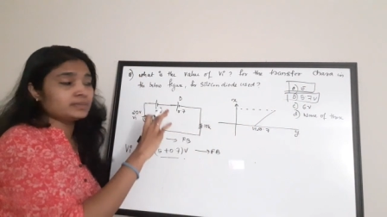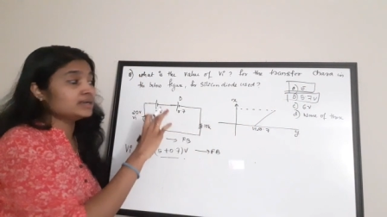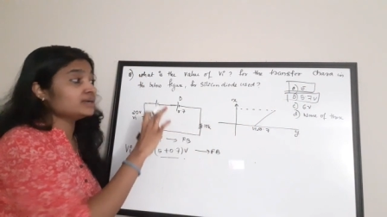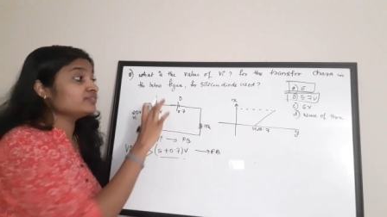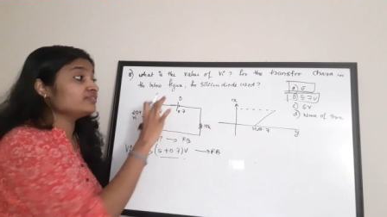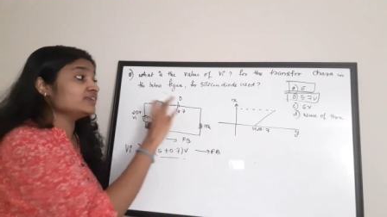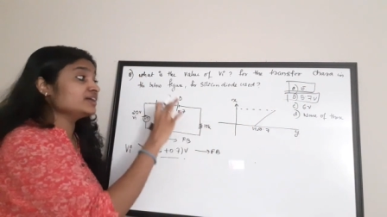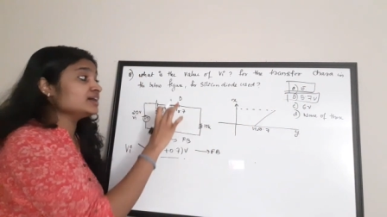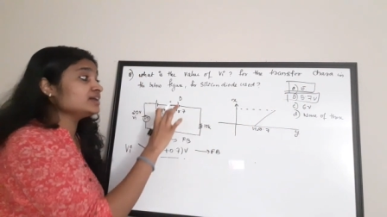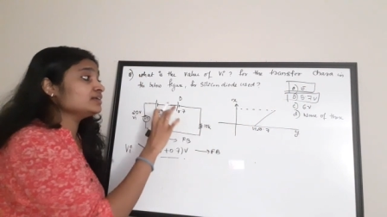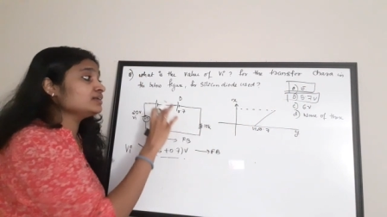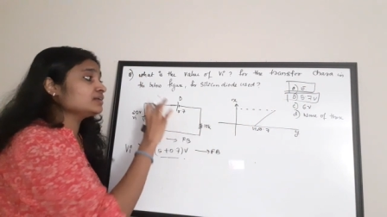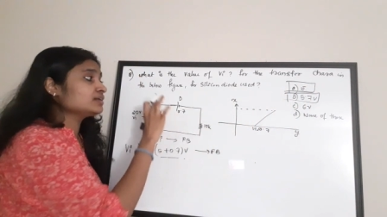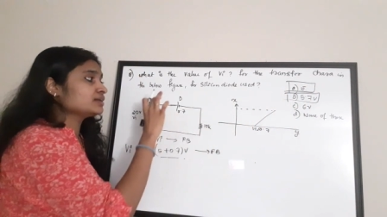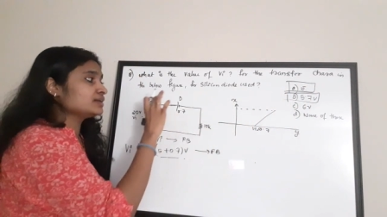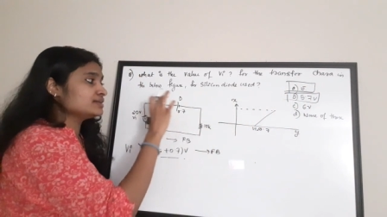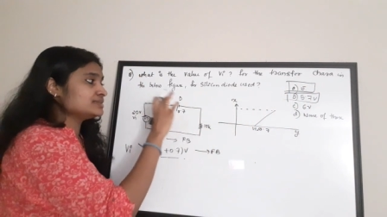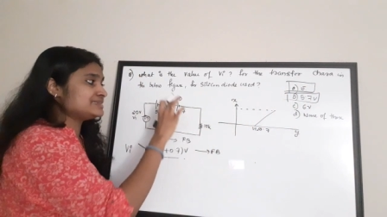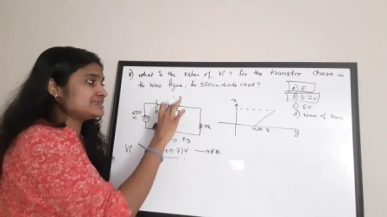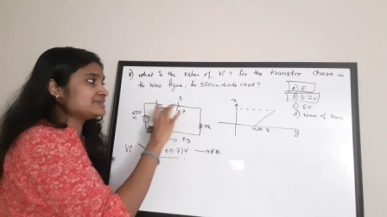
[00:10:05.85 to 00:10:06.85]
But we are
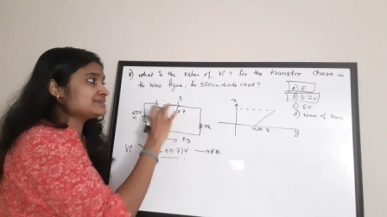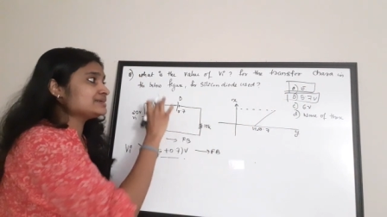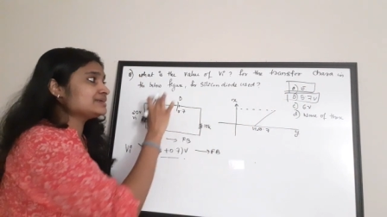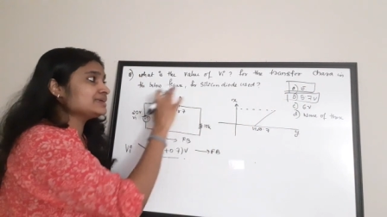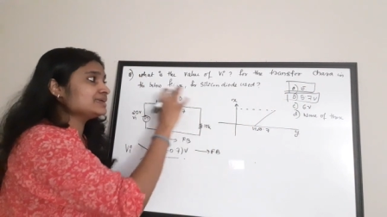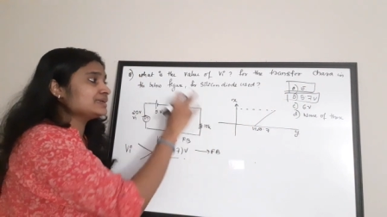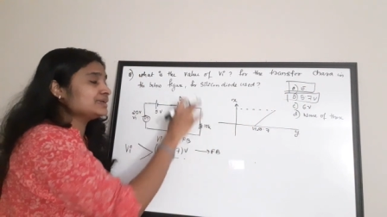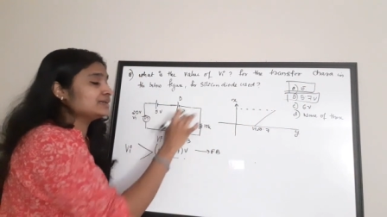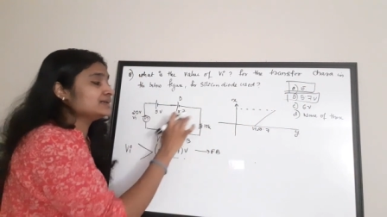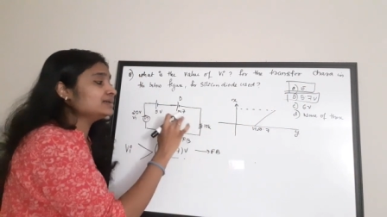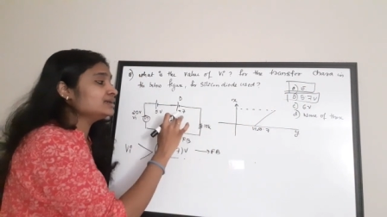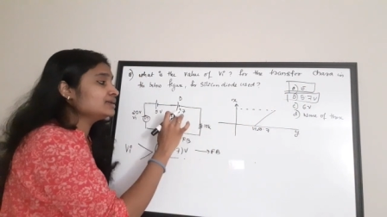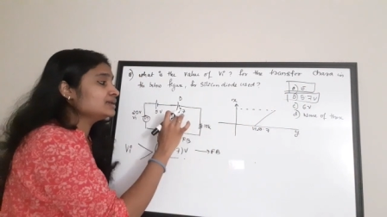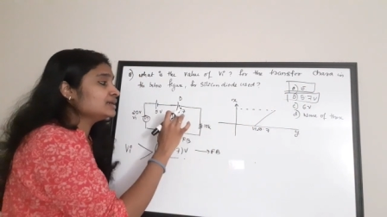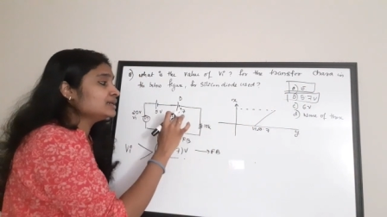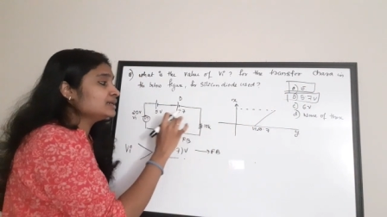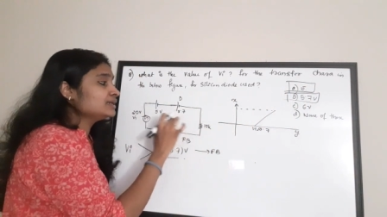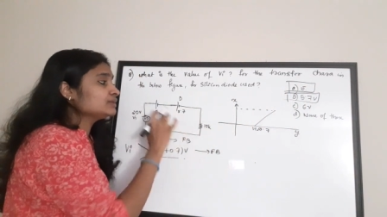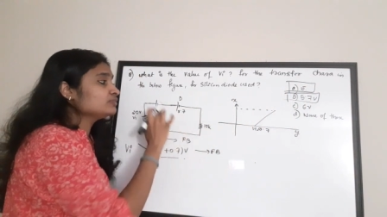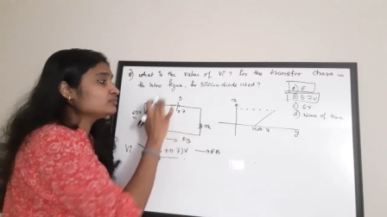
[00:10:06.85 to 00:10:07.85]
considering here
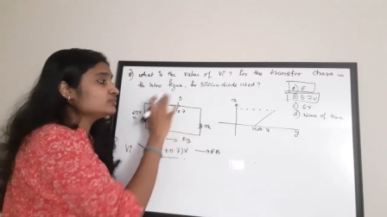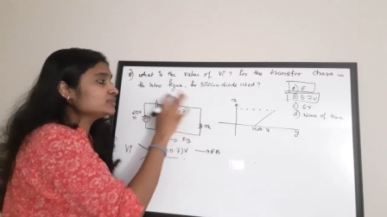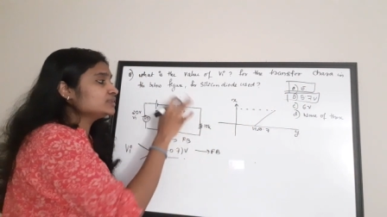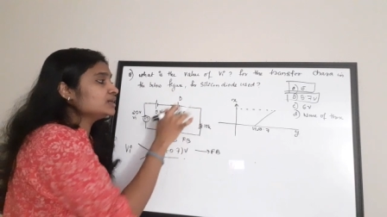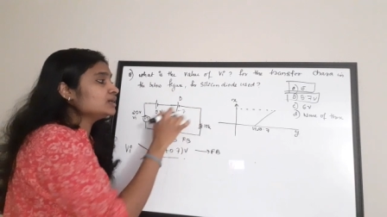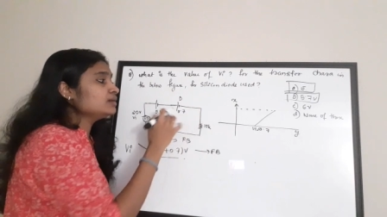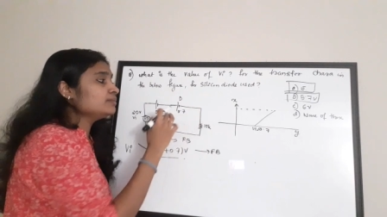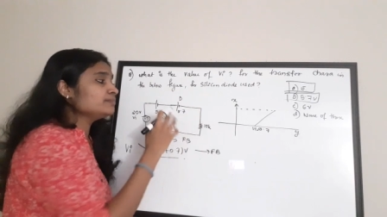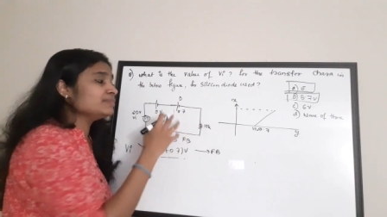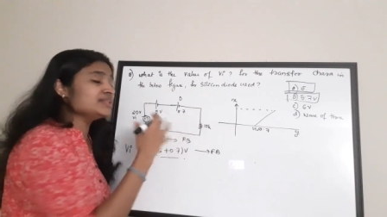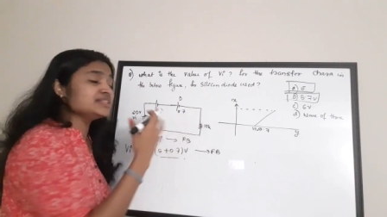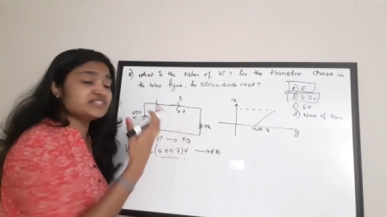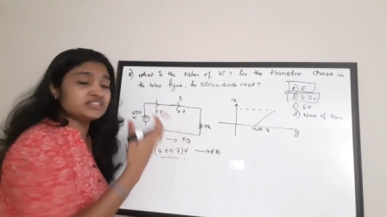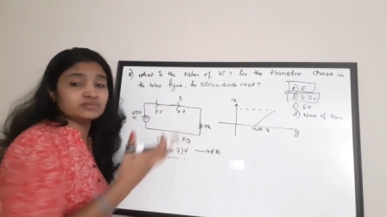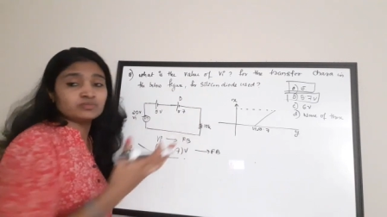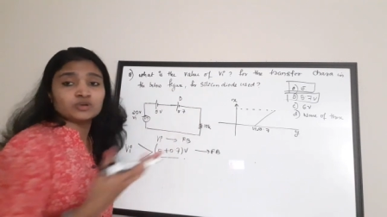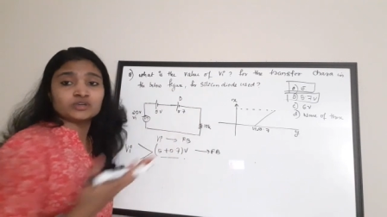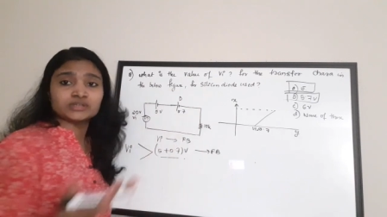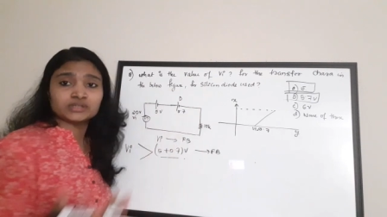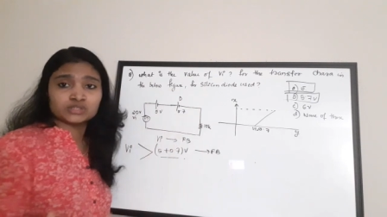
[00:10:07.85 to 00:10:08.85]
the
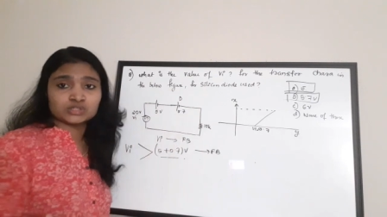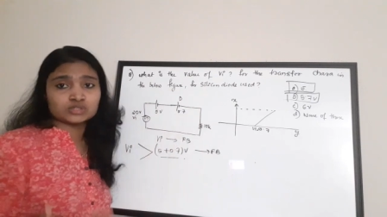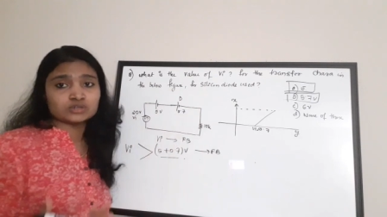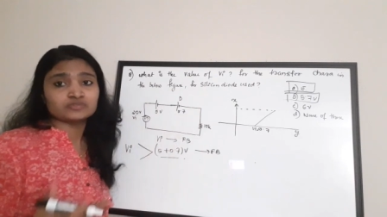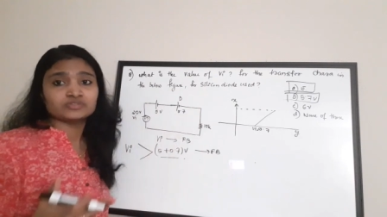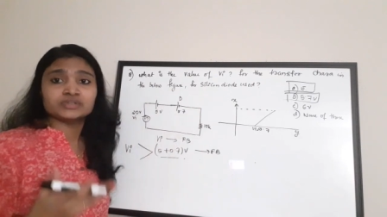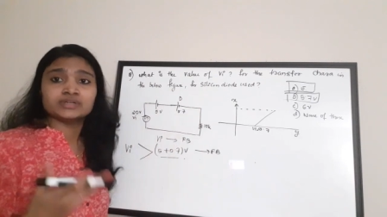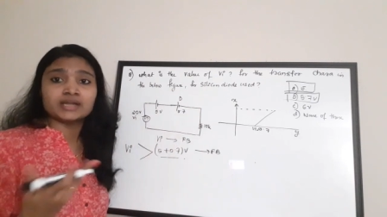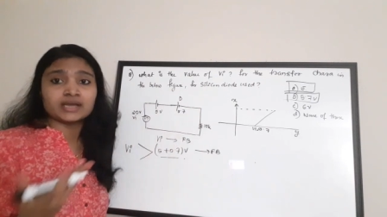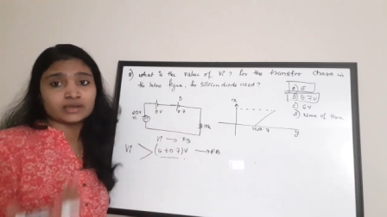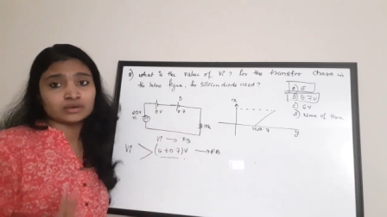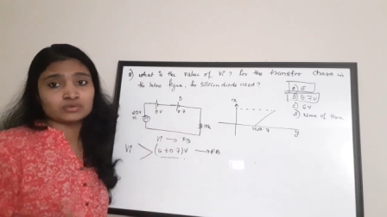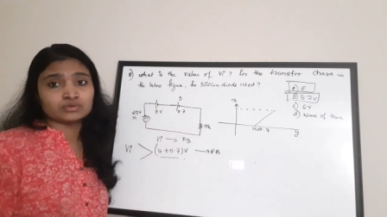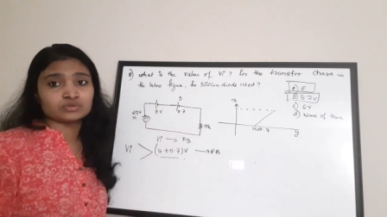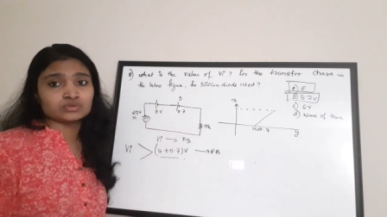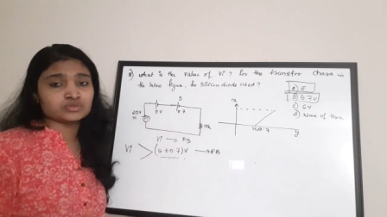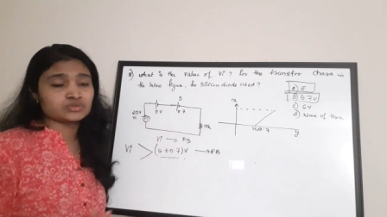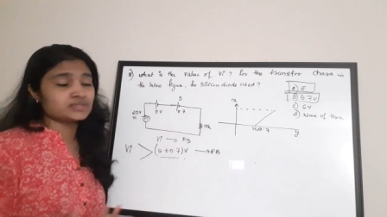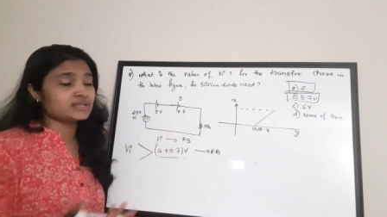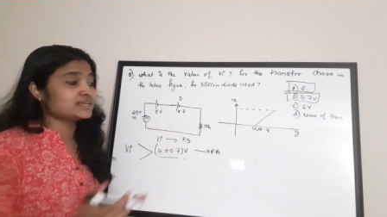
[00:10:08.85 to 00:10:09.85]
built-in potential of the diode also.